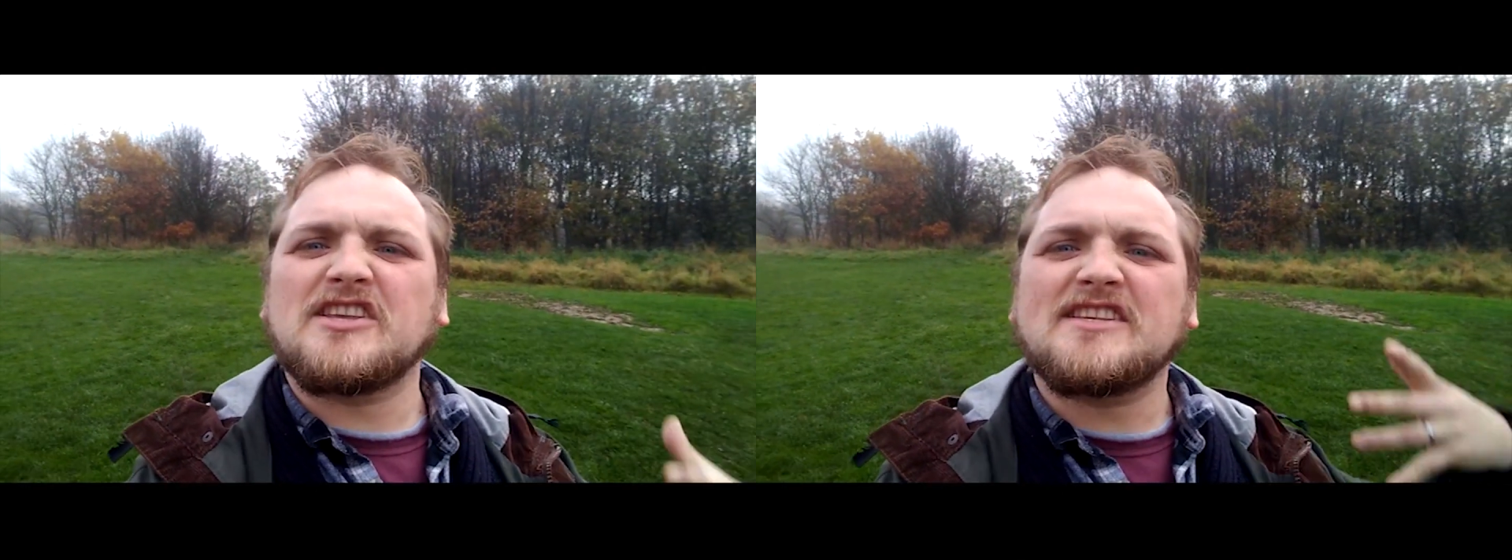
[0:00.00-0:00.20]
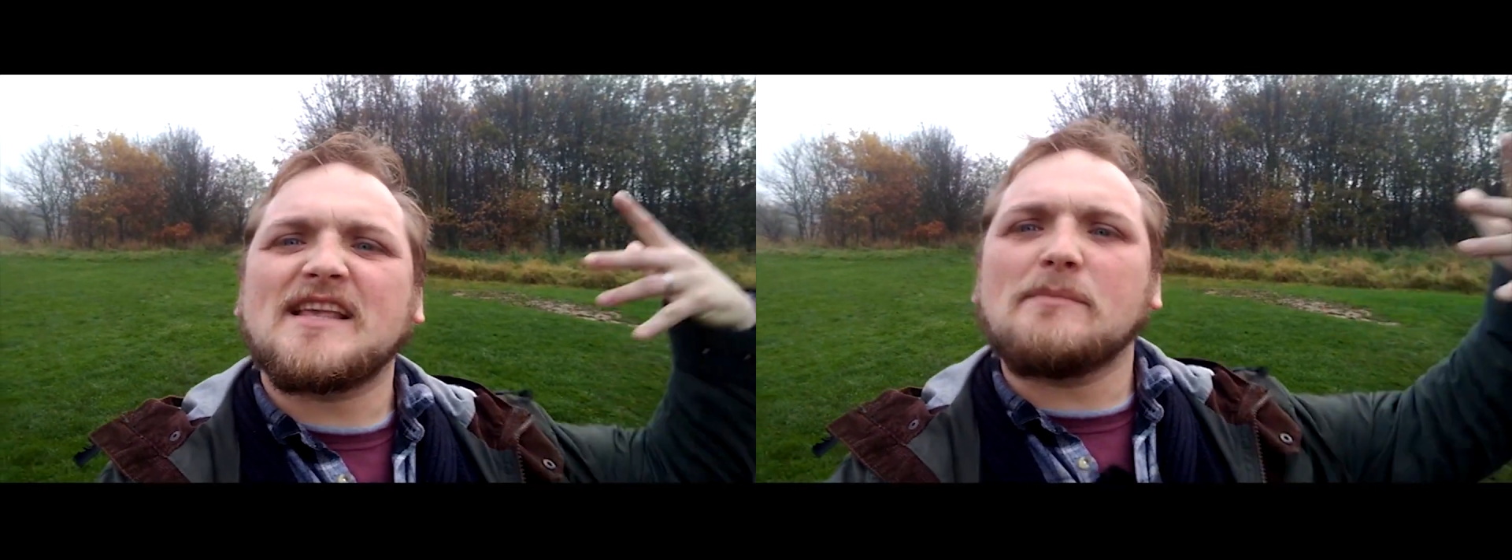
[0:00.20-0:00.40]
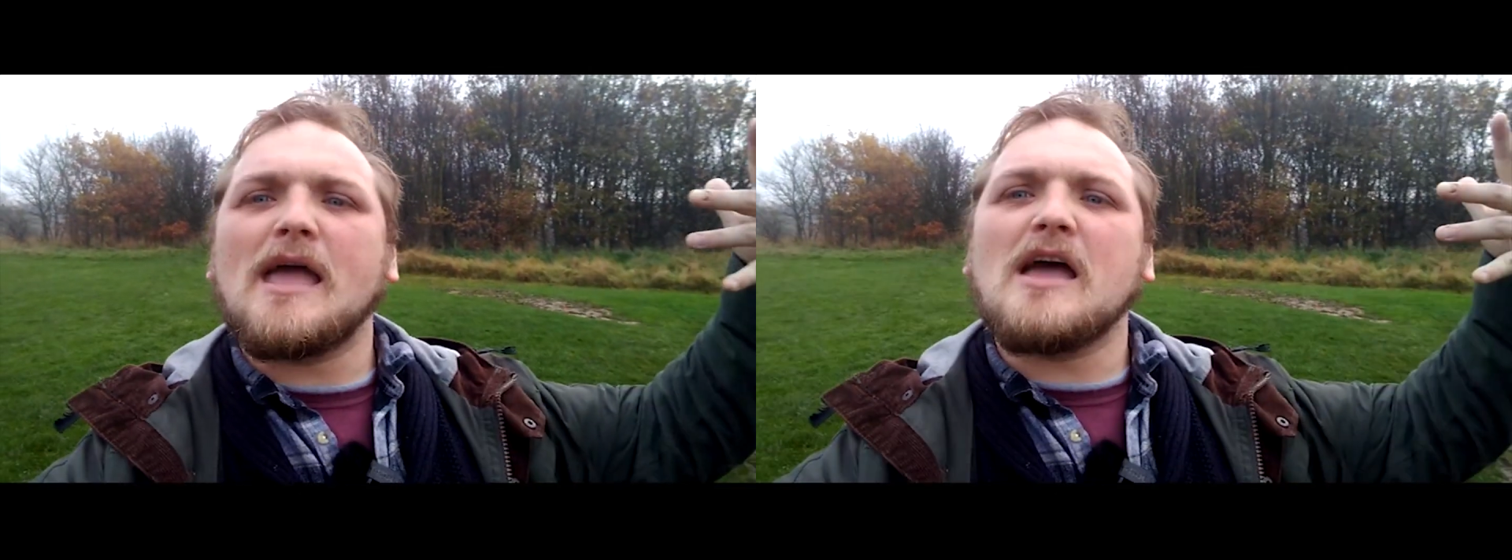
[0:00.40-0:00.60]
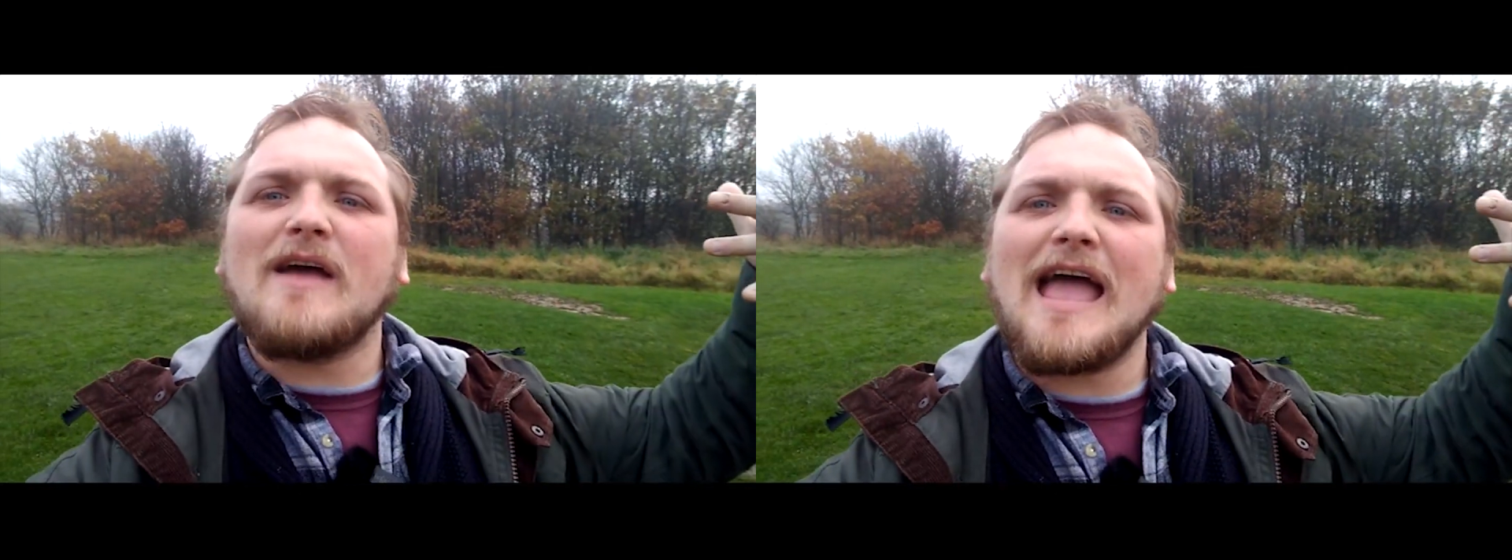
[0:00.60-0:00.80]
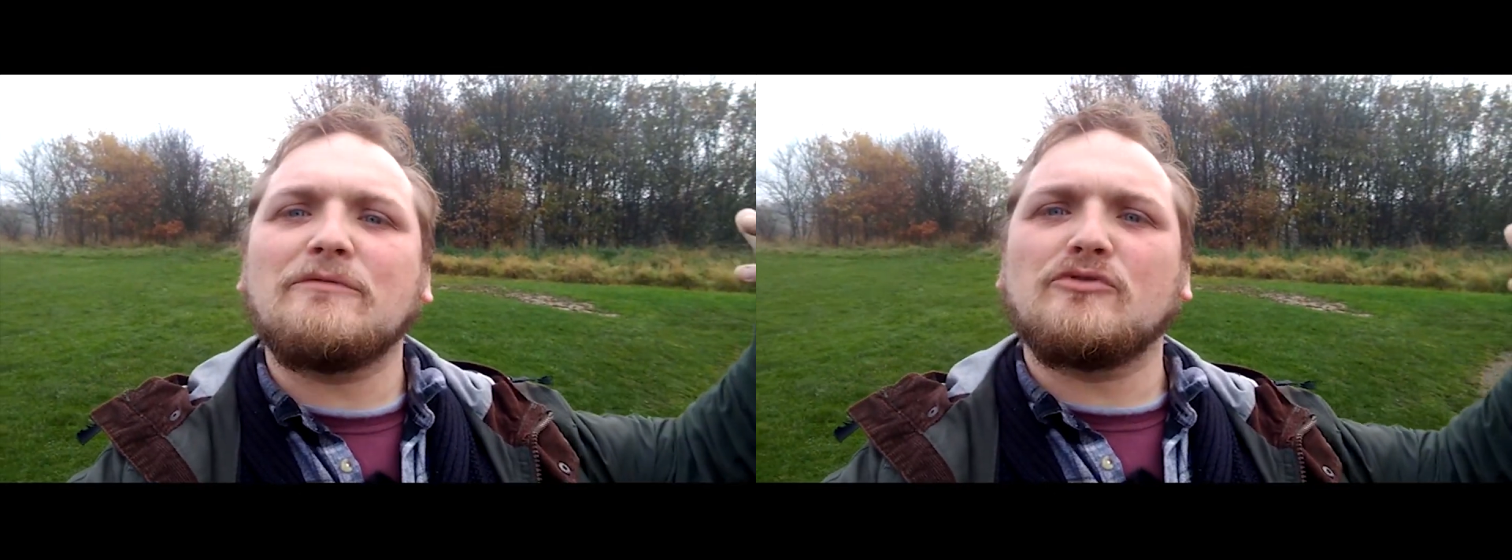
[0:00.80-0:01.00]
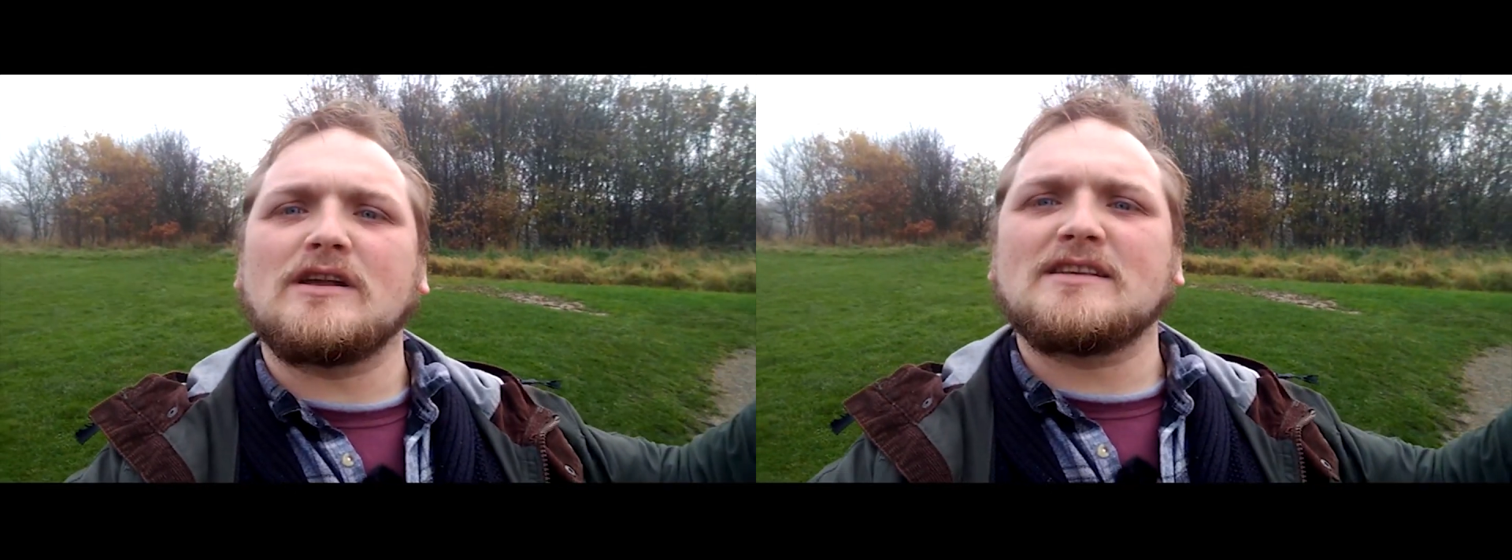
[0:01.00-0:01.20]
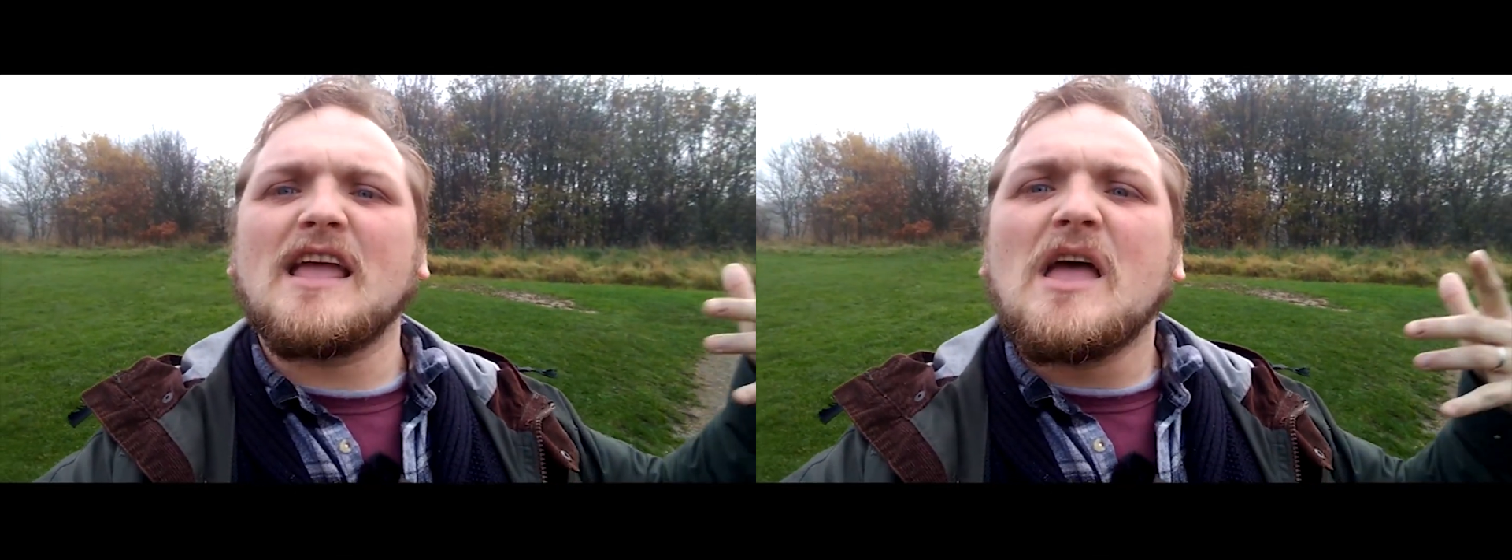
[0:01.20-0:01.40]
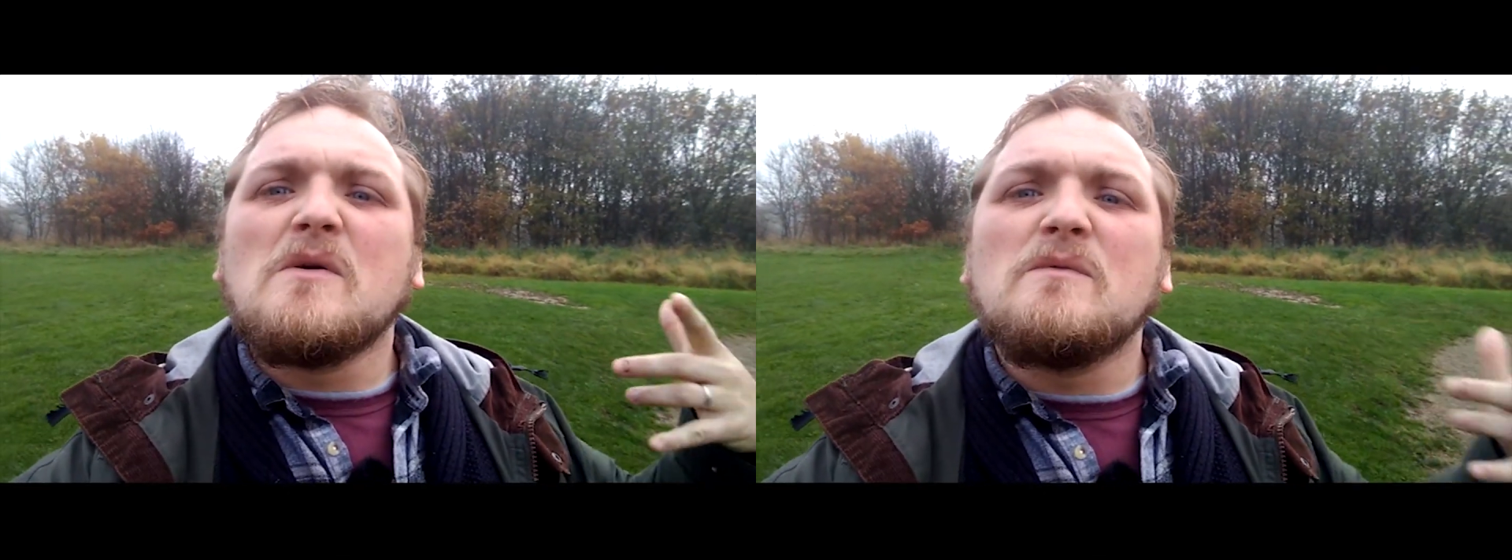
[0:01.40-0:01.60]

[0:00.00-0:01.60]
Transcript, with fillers: the summit of Everest,